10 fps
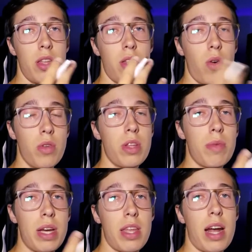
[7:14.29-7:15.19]
The only
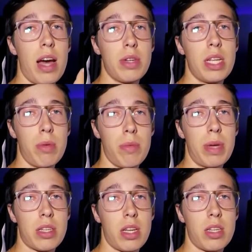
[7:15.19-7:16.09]
way that I was able to
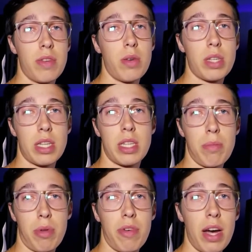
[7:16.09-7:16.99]
make sense of it was to
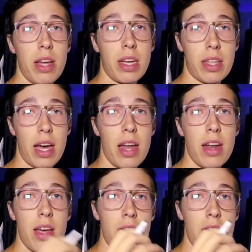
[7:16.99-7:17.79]
simplify it like that.